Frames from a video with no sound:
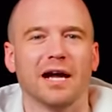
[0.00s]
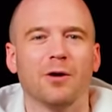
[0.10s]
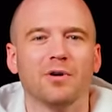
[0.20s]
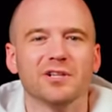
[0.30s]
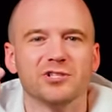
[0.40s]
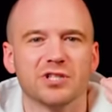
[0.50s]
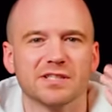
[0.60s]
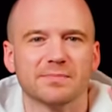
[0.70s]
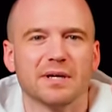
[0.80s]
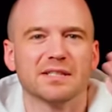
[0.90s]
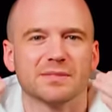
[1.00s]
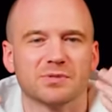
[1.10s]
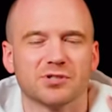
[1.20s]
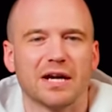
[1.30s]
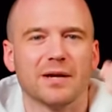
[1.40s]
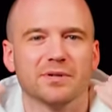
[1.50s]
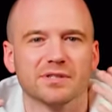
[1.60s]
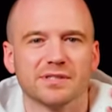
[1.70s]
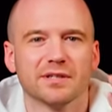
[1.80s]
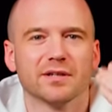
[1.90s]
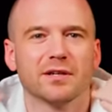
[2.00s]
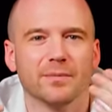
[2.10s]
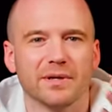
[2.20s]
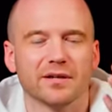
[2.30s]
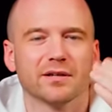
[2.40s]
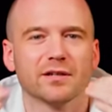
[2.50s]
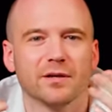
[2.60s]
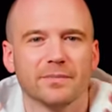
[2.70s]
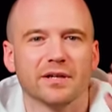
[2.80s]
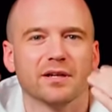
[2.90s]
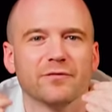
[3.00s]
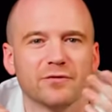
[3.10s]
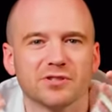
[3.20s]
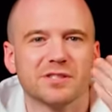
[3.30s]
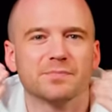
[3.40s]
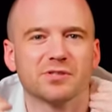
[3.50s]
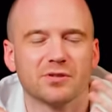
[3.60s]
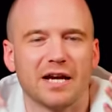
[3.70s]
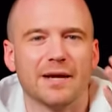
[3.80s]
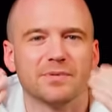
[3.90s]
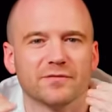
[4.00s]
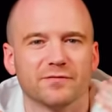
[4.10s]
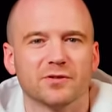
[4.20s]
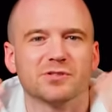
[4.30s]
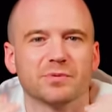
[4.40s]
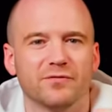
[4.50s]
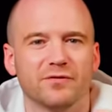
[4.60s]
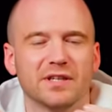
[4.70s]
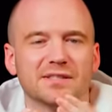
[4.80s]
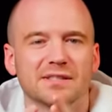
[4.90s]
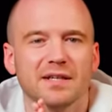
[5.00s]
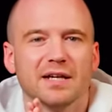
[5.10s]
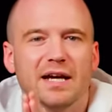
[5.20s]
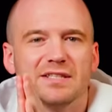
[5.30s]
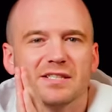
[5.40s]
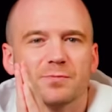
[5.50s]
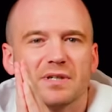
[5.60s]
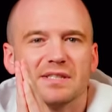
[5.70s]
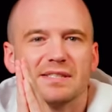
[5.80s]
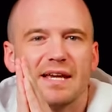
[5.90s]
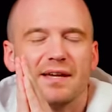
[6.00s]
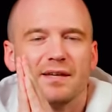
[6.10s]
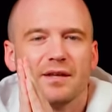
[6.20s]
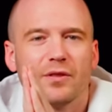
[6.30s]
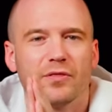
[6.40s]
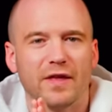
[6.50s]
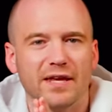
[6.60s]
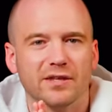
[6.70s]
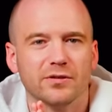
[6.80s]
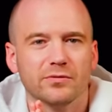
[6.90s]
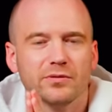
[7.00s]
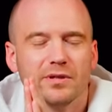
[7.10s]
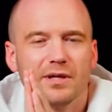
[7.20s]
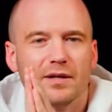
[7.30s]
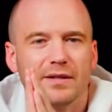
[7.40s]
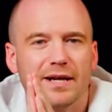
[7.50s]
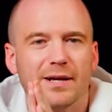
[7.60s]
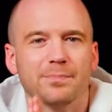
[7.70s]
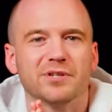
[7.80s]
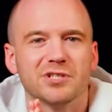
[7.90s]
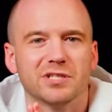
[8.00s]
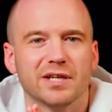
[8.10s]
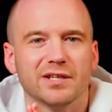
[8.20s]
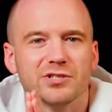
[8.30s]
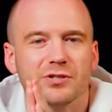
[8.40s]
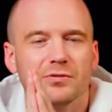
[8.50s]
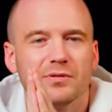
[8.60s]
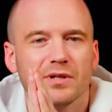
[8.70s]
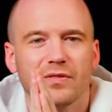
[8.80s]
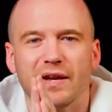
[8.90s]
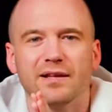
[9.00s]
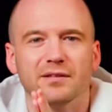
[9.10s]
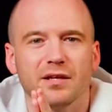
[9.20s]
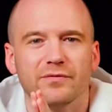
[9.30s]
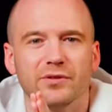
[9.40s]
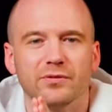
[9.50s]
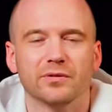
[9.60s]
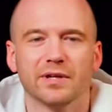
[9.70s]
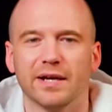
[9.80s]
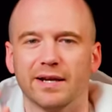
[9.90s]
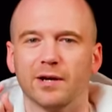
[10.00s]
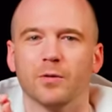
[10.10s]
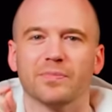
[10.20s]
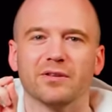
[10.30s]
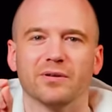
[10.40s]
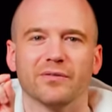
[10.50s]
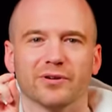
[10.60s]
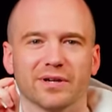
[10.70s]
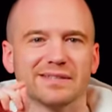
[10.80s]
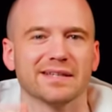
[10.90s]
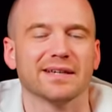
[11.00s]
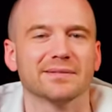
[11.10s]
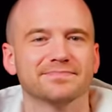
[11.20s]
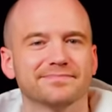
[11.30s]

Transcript: I want just my subscribers. Come here, come here. If you're subscribed to First We Feast, I just want to say thank you, and that I appreciate you, that I love you, and I hope that you have a great day.